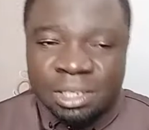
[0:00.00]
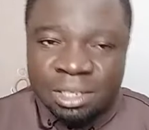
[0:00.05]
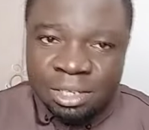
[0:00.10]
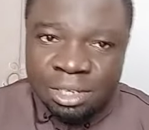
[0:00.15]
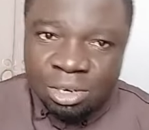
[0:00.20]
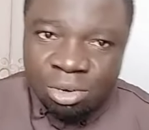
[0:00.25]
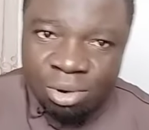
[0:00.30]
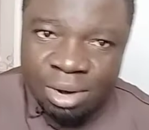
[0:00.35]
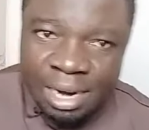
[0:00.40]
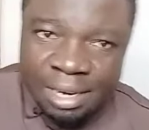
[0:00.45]

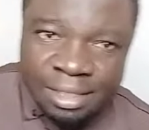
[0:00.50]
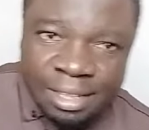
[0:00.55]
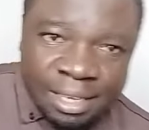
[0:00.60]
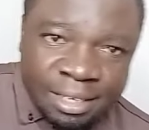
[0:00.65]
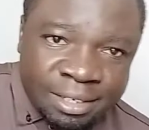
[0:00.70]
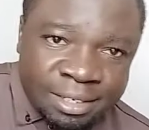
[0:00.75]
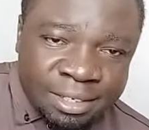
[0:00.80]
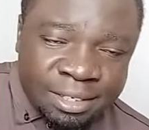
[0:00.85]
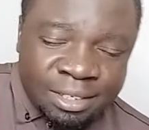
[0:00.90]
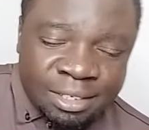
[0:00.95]
Look at
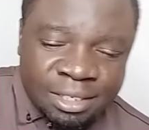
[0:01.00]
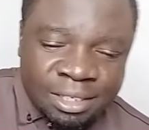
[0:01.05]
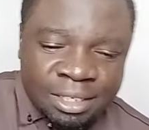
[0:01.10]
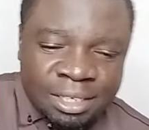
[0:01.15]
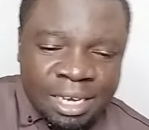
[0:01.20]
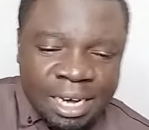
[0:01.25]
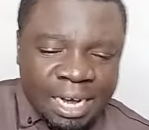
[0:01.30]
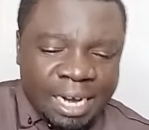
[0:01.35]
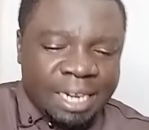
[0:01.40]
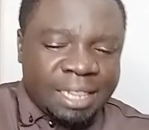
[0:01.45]
that.
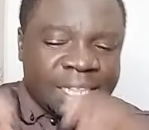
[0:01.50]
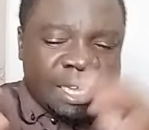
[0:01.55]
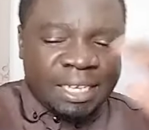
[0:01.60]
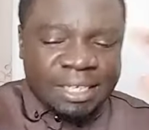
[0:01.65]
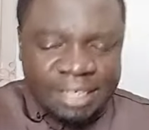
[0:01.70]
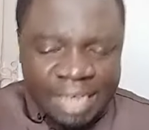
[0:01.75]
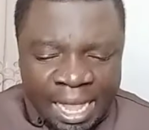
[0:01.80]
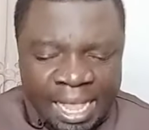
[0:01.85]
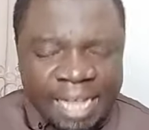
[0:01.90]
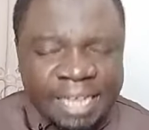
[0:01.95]
And the
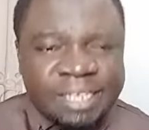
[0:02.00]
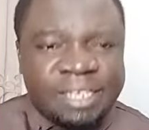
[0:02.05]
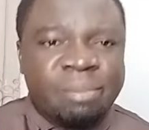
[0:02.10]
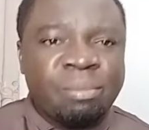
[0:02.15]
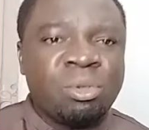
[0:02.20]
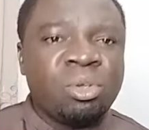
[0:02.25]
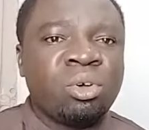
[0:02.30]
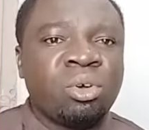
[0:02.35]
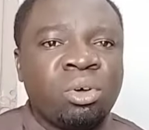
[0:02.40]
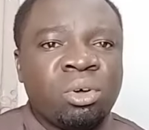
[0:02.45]
entire
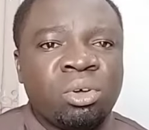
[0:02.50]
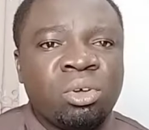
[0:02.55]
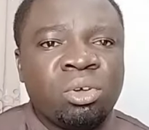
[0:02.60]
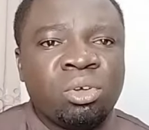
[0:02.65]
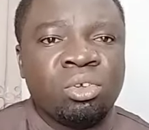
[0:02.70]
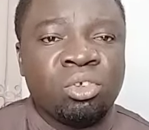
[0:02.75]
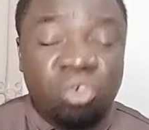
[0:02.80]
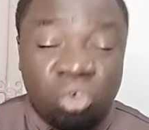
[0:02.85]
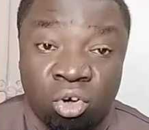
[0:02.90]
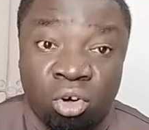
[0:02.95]
Azimio,
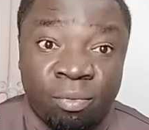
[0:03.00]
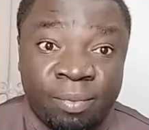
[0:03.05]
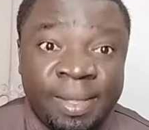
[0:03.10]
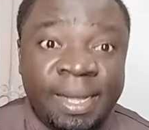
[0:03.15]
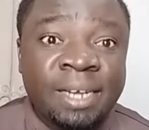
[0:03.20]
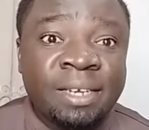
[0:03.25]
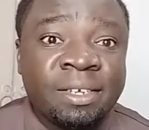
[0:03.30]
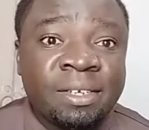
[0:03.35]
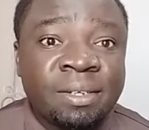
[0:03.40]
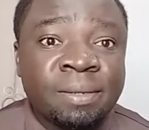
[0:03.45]
you talk of
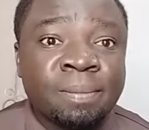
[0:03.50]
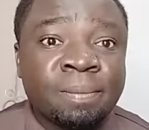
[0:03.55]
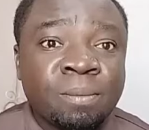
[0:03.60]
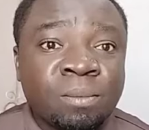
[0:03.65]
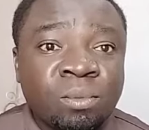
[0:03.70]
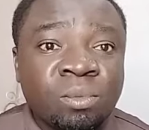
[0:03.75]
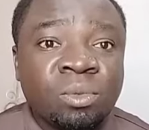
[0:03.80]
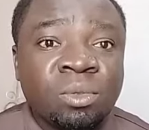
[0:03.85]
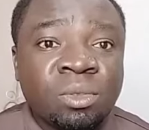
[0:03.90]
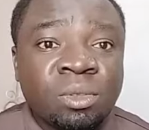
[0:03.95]
that,
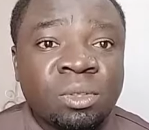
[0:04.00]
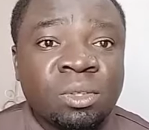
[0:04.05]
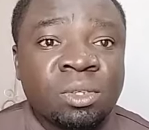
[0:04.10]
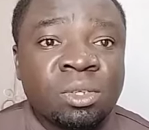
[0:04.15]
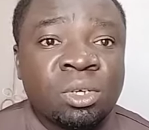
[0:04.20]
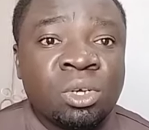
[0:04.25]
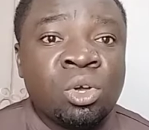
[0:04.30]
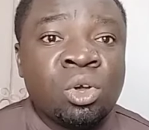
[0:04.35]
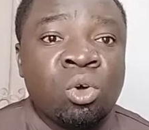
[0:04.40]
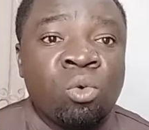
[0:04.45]

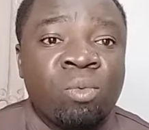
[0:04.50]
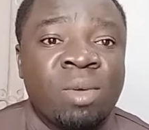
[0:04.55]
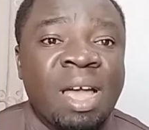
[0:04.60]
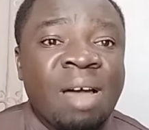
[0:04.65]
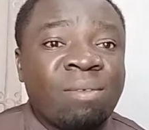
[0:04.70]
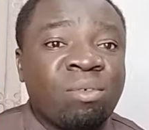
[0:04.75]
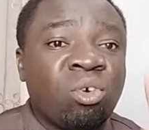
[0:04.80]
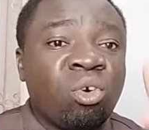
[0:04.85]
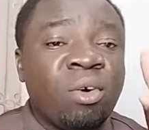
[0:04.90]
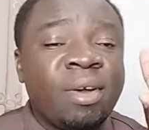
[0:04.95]
we
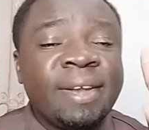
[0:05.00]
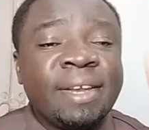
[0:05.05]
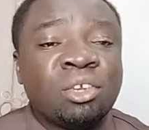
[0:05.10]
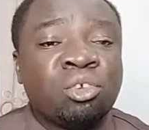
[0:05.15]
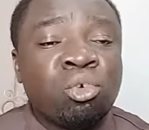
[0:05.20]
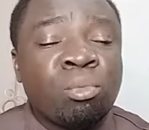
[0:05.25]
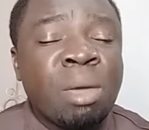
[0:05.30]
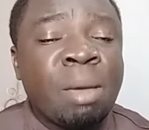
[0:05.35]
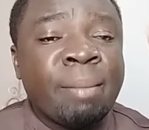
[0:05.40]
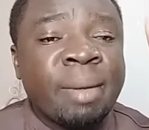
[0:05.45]
have only
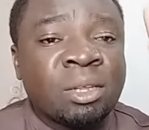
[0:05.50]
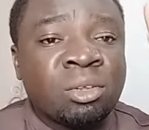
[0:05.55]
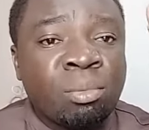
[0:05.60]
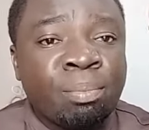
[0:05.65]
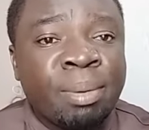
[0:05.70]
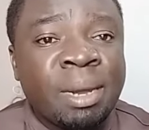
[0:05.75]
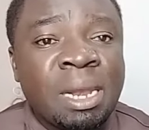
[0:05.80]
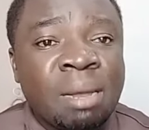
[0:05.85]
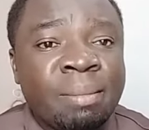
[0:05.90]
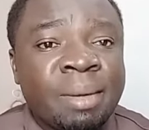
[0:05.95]
2 members of
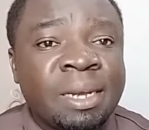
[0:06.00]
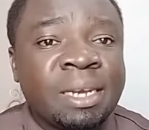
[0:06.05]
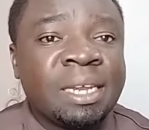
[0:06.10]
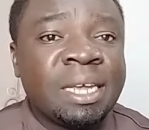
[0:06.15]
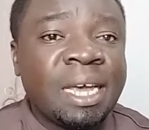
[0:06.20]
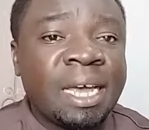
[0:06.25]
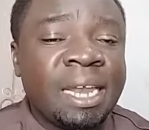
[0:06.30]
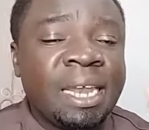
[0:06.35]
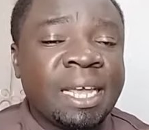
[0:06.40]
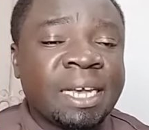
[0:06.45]

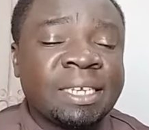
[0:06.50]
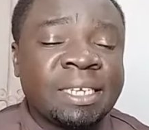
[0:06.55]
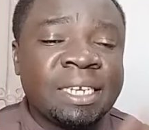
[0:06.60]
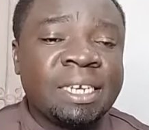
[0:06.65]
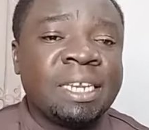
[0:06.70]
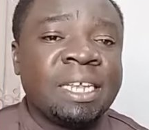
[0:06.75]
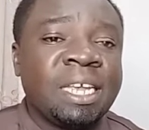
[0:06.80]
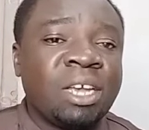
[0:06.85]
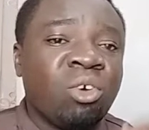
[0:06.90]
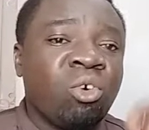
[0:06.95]
parliament
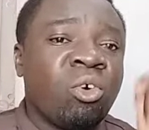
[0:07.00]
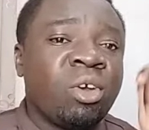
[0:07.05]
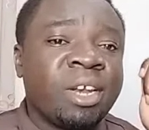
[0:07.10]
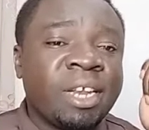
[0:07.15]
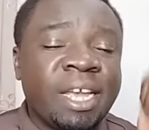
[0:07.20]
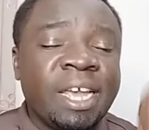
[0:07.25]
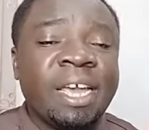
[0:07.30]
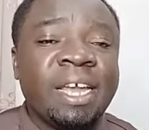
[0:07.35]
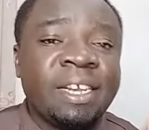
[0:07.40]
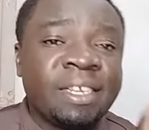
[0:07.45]
elected on
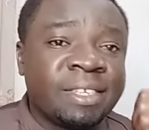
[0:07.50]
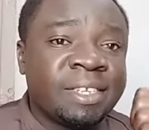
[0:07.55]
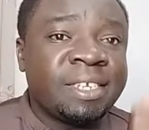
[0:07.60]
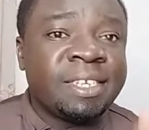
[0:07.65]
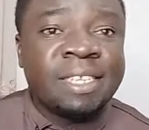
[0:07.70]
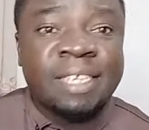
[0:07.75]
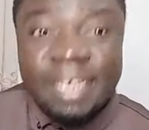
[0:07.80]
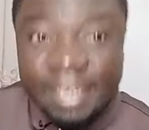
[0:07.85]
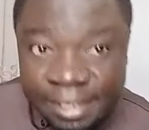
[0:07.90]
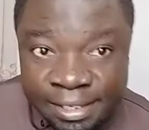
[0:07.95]
ANC
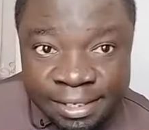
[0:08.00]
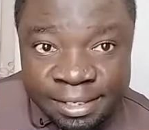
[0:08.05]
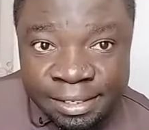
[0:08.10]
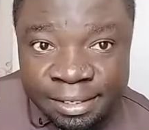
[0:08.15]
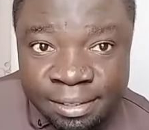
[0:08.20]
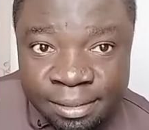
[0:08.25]
ticket.